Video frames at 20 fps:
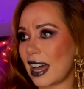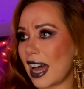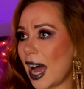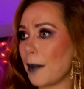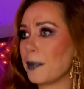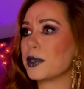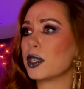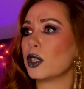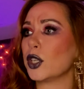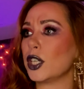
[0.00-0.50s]

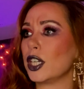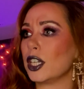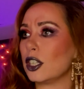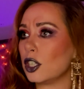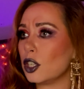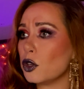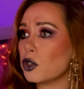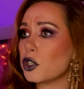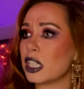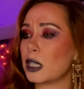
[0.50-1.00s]
absolutely a
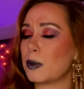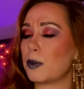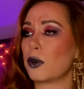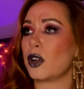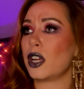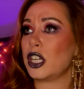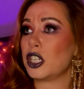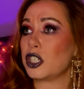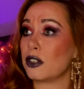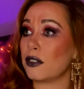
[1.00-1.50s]
huge
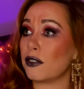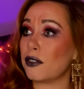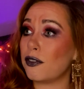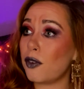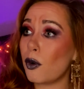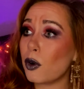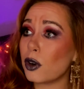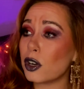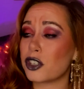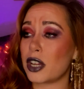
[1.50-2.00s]
inspiration
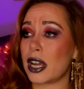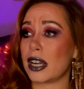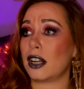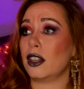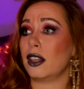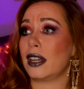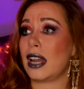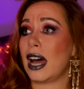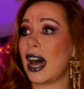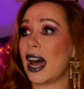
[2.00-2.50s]
for Jekyll
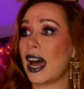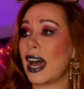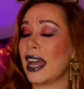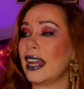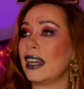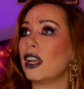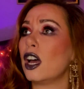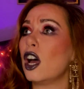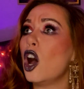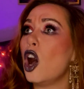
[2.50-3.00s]
and
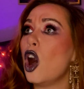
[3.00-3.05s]
Hyde,